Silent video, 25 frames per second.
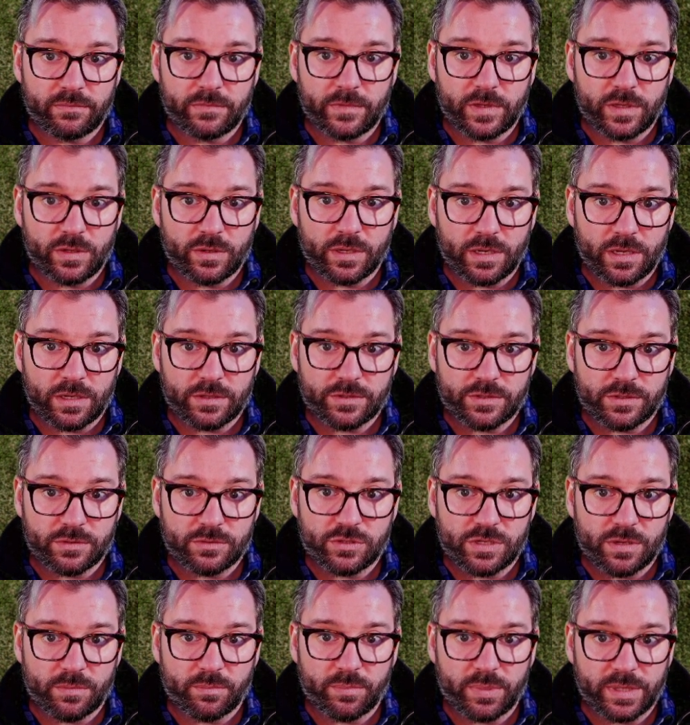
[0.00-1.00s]
You could also
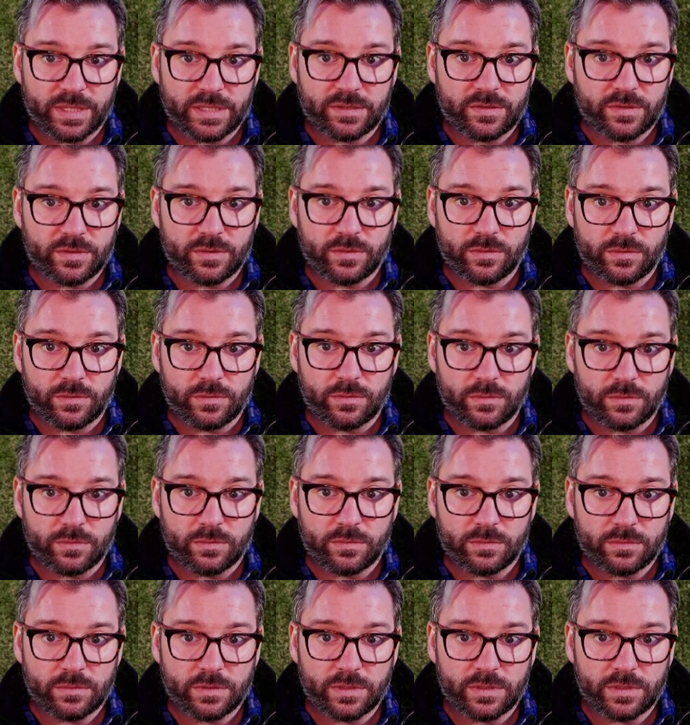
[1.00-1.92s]
jump into,